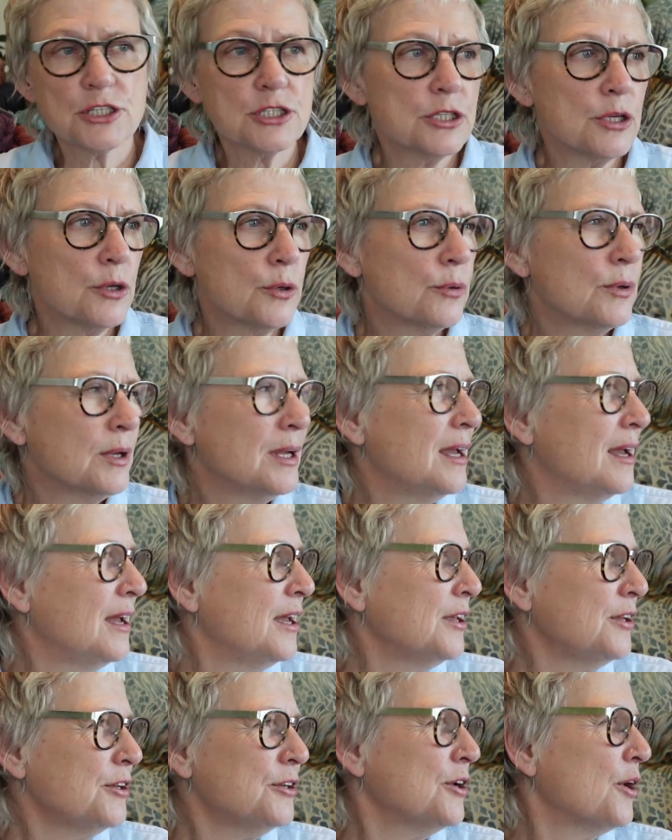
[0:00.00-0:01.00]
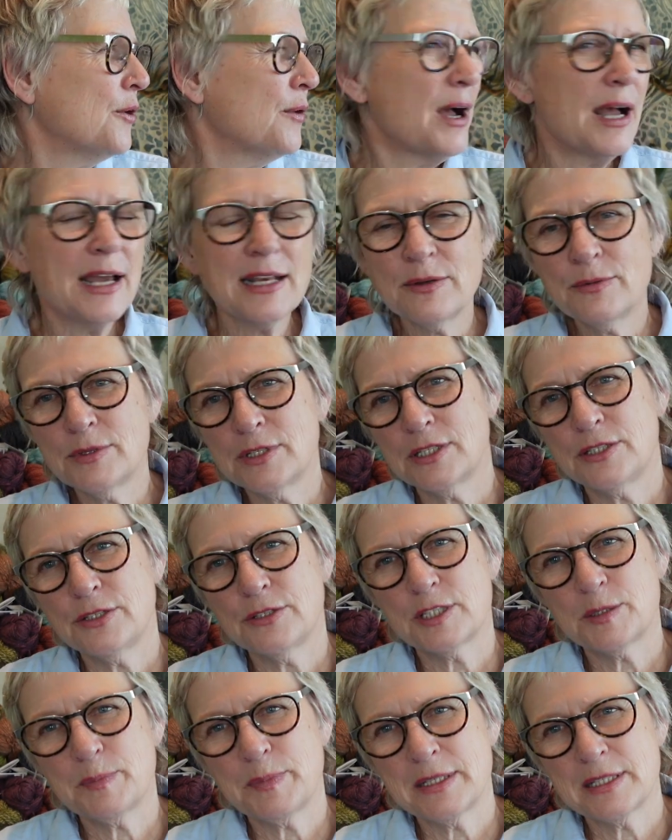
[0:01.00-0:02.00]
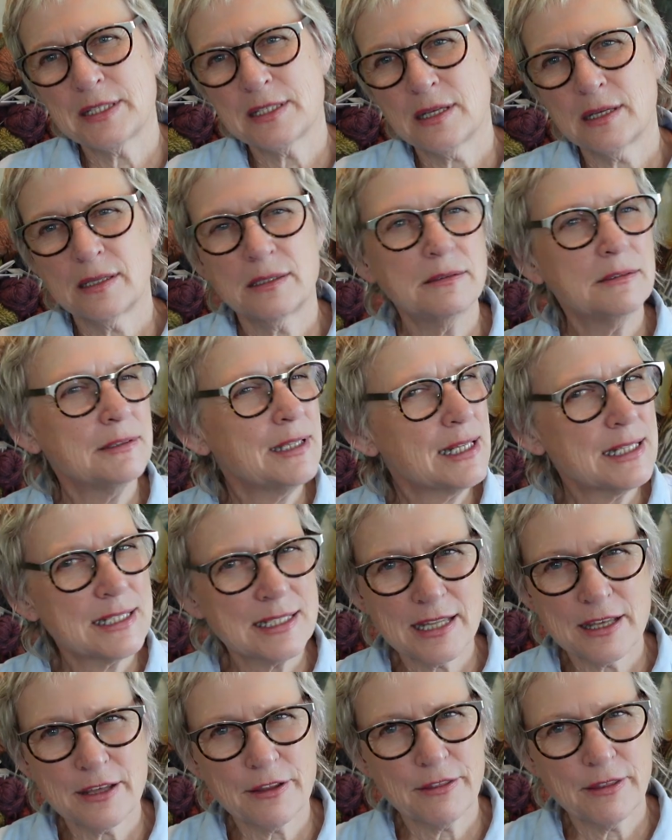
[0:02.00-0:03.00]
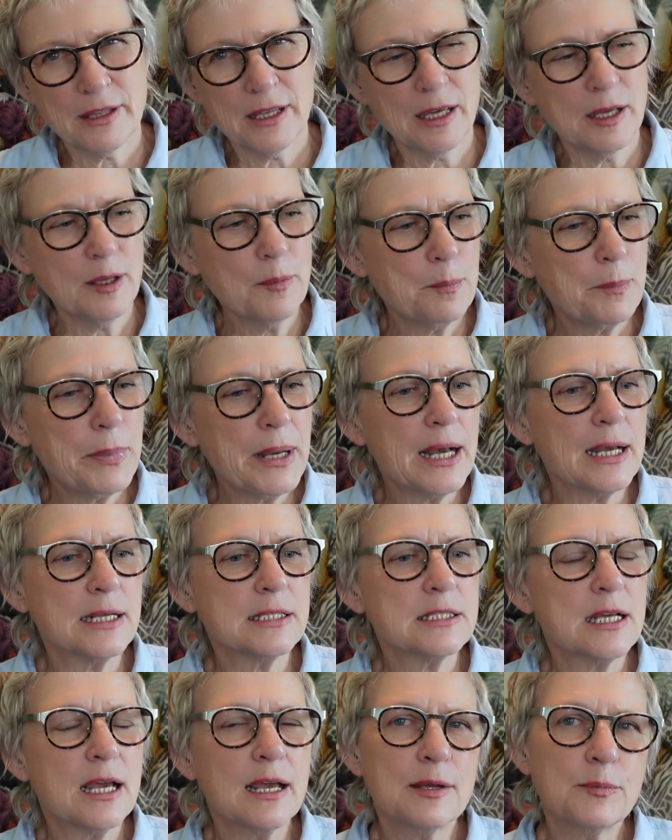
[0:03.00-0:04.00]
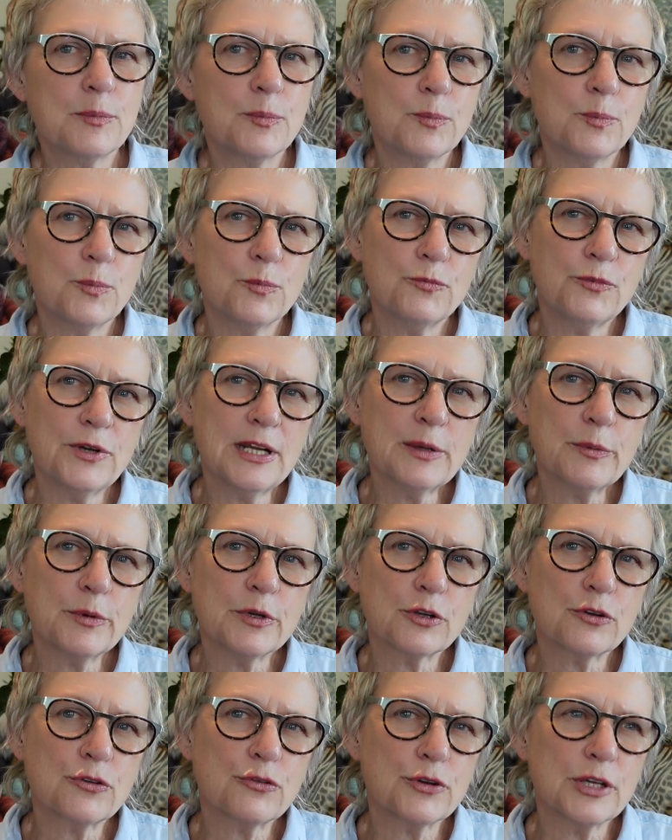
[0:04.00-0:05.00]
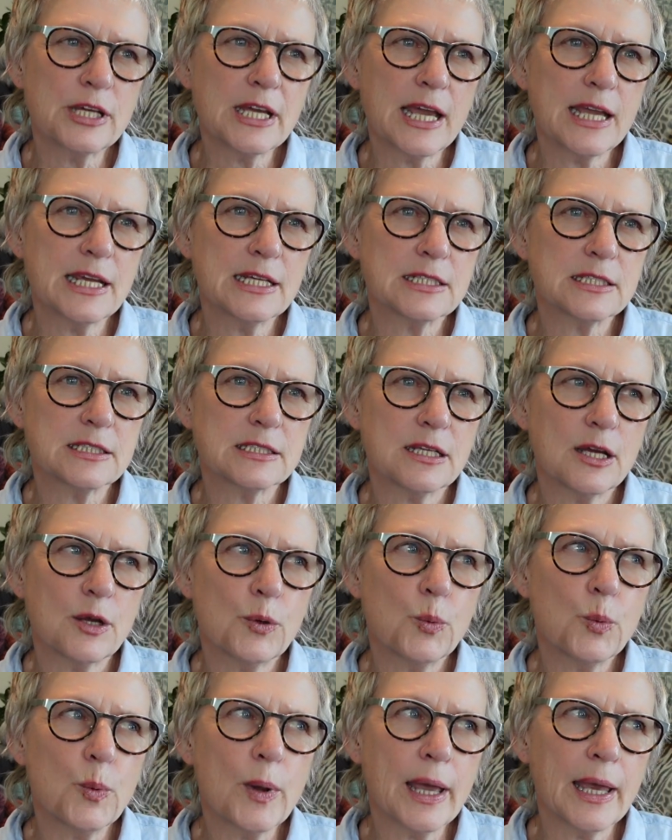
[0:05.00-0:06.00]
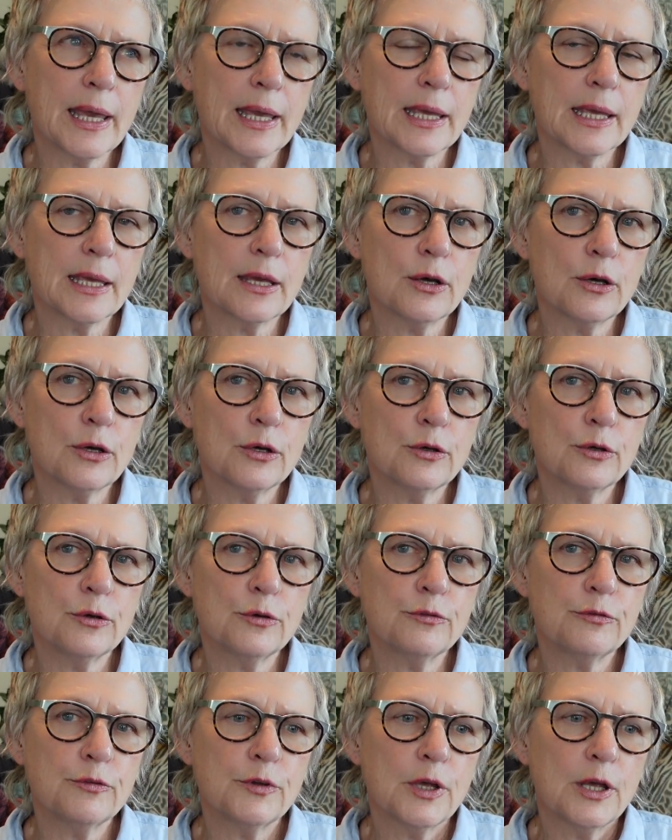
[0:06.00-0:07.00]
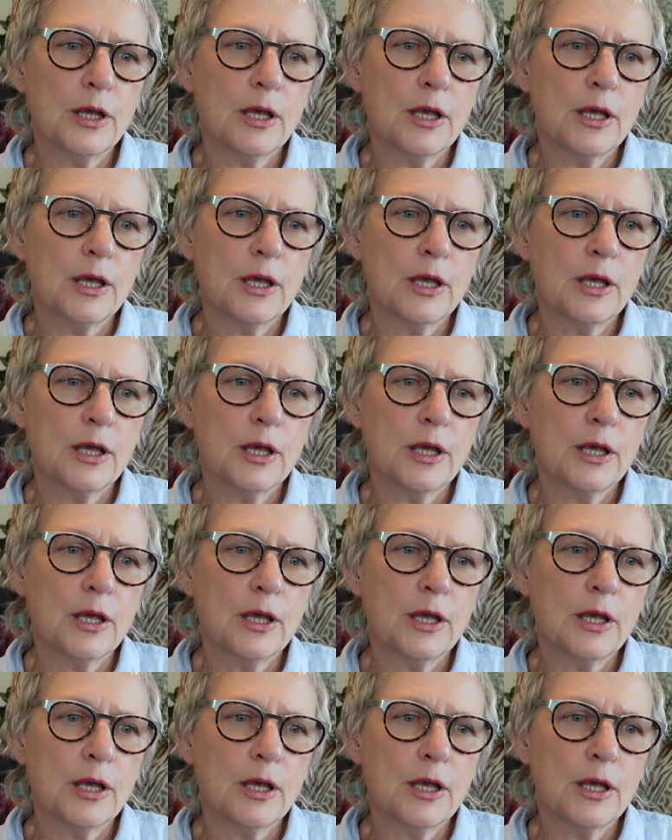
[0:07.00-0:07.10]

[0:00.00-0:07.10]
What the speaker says: So, you know, I don't want to do spin cycle, that's their thing, but I really want to create a way of